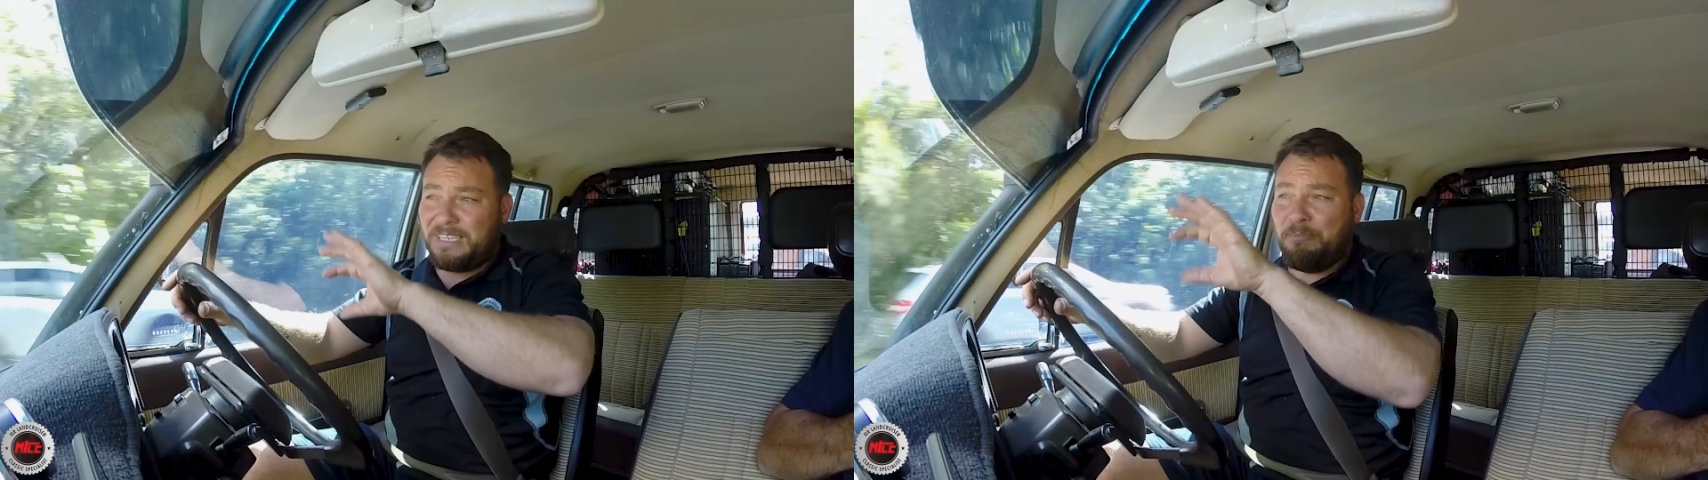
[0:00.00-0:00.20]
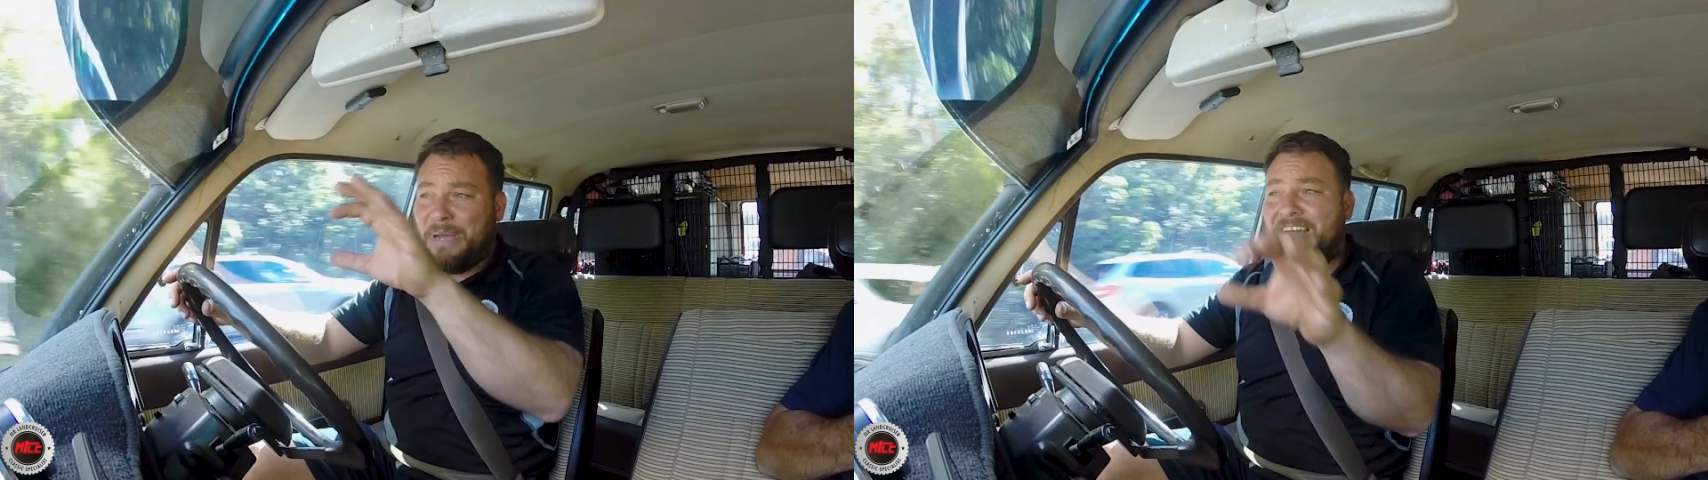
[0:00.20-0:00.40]

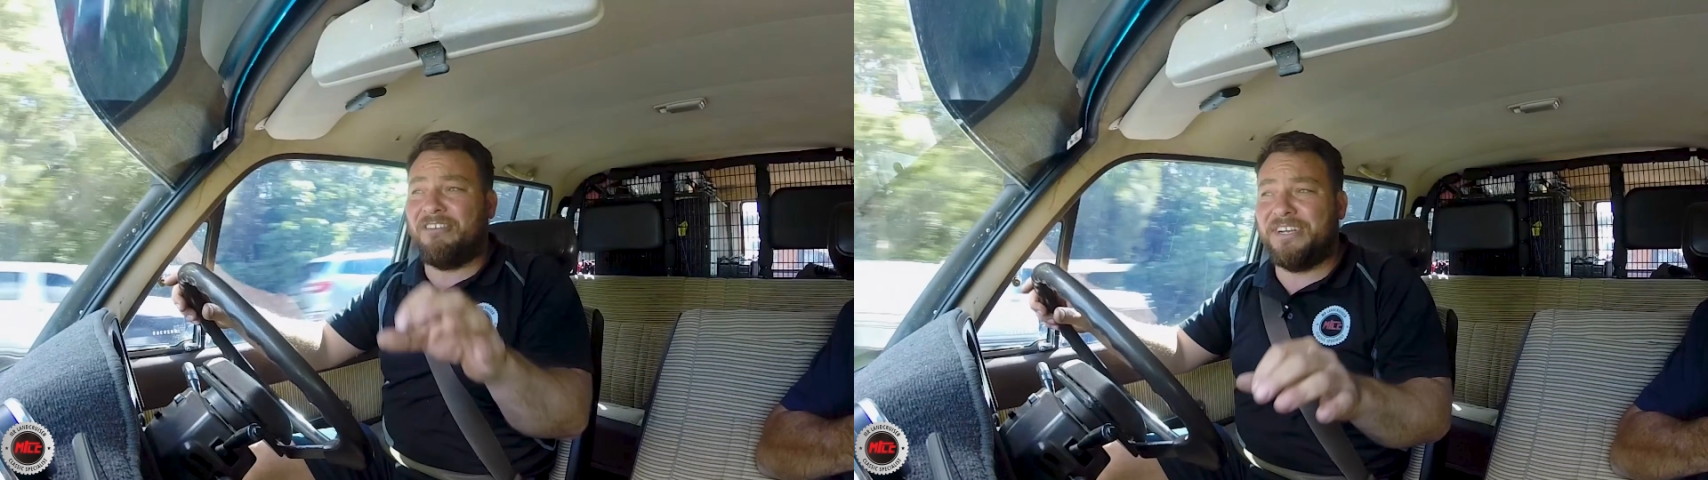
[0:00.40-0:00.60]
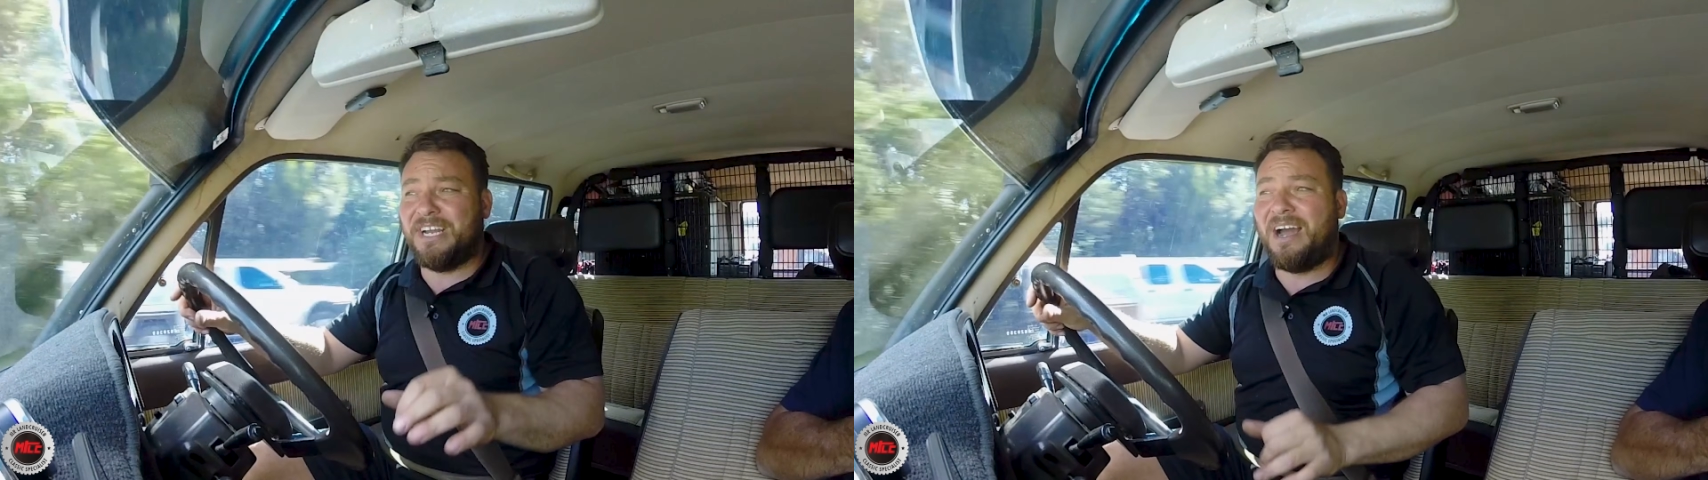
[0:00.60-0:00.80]

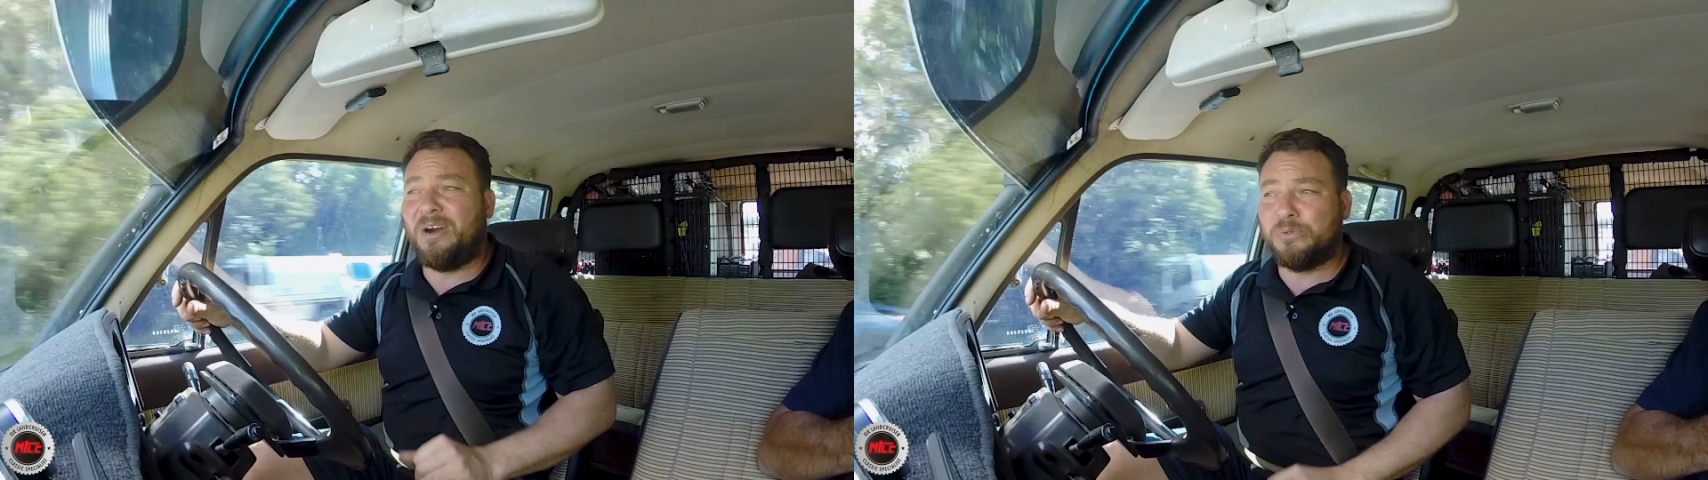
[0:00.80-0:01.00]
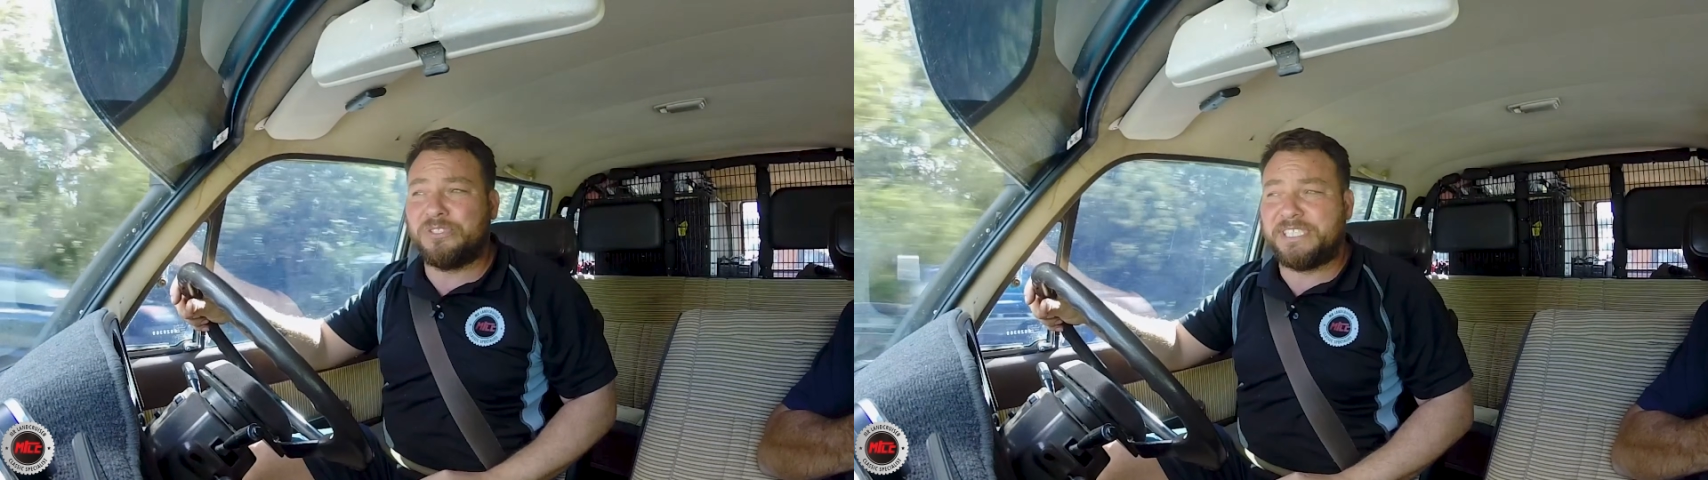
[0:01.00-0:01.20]
powering the
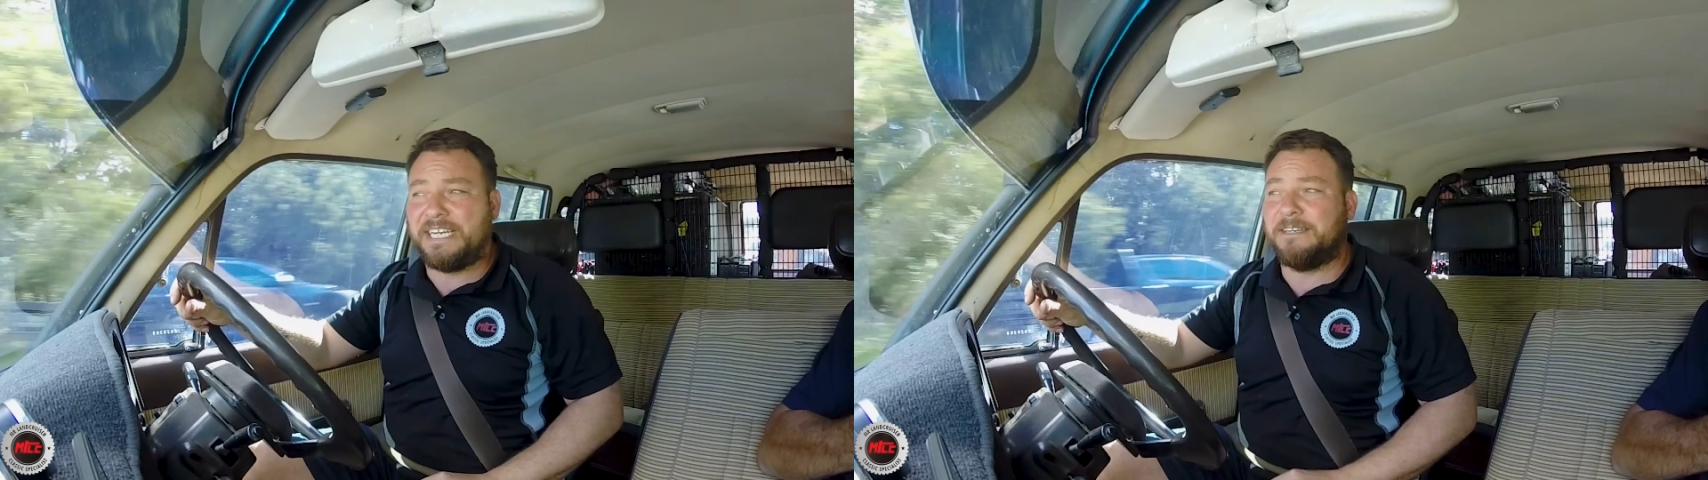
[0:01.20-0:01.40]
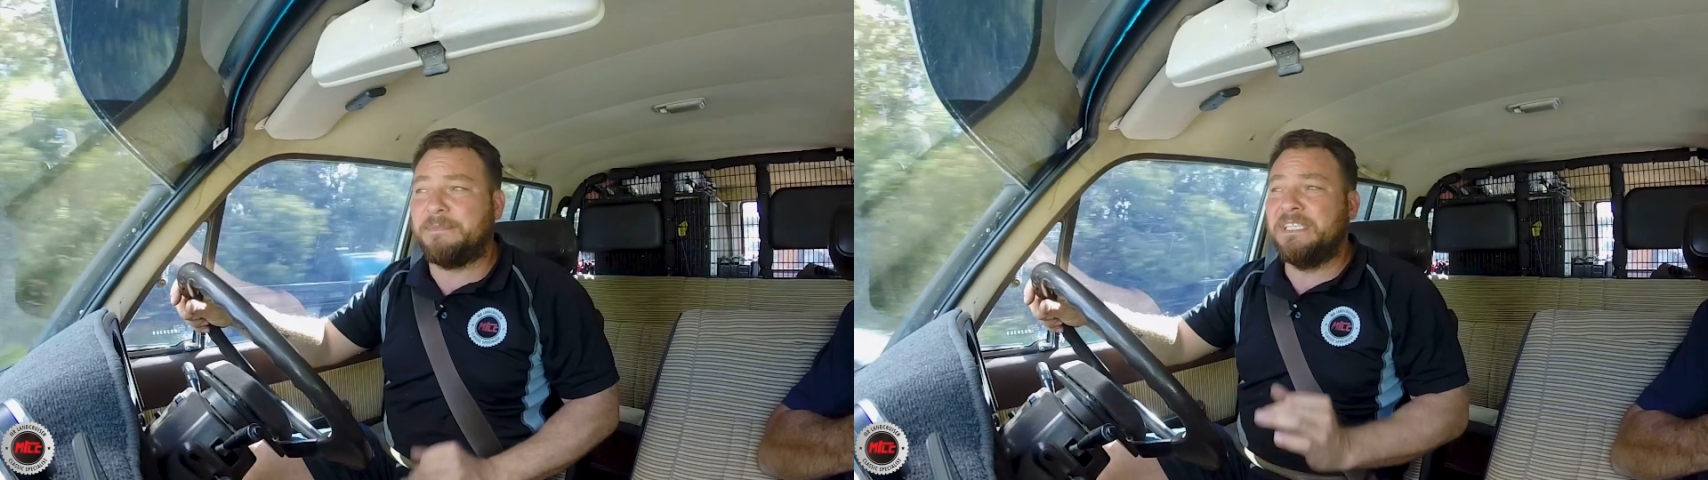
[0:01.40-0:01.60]
whole
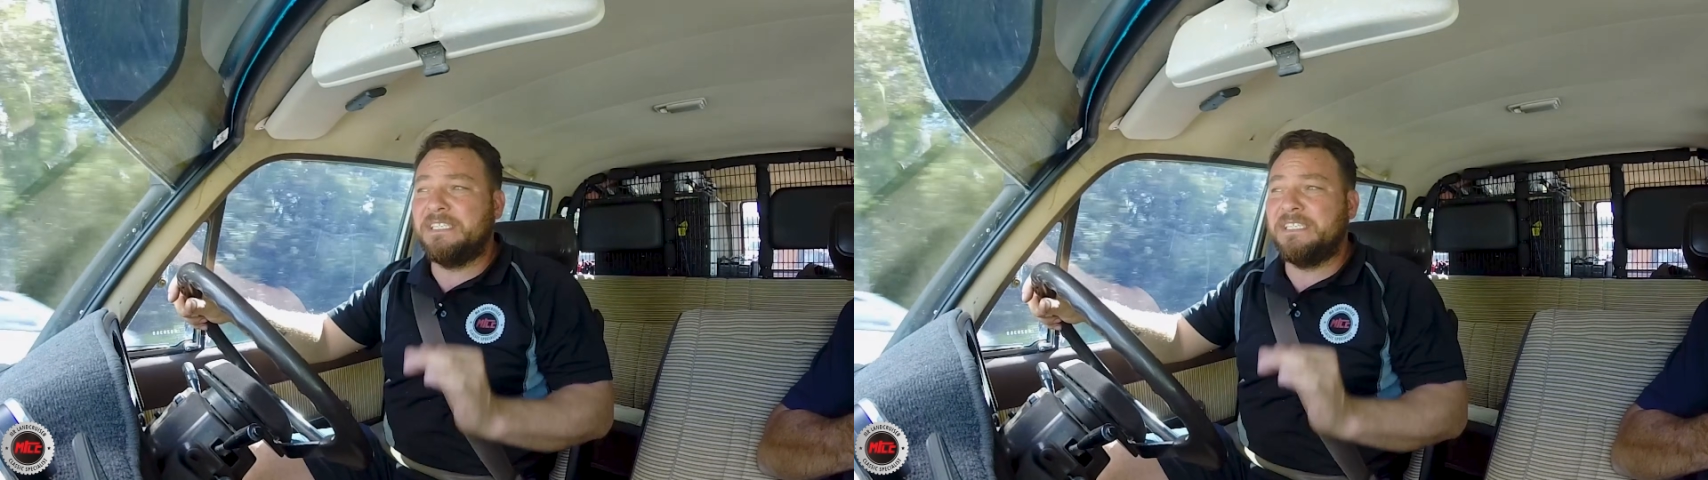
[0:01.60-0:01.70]
setup.